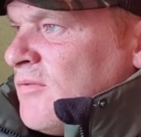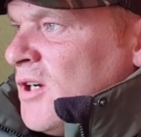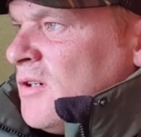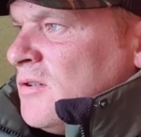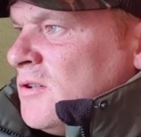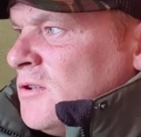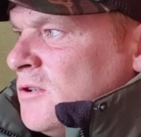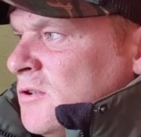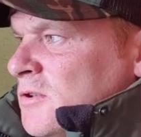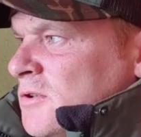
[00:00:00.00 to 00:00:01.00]
if not,
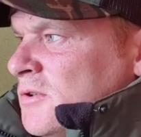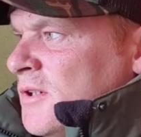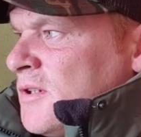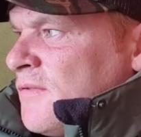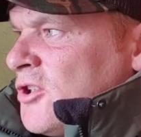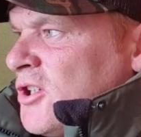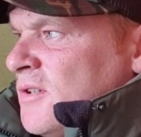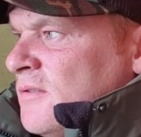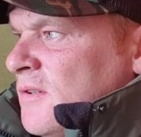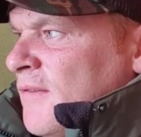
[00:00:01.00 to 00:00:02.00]
it's
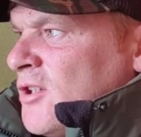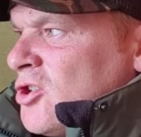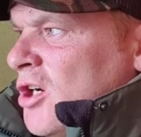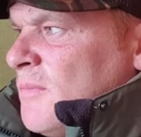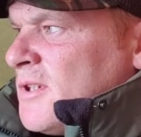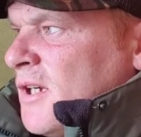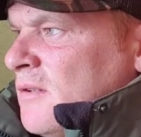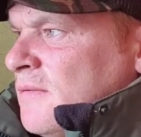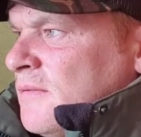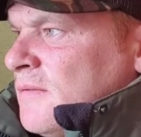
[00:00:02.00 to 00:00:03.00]
fishing. I've enjoyed
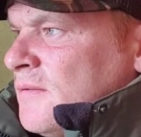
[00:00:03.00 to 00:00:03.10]
myself.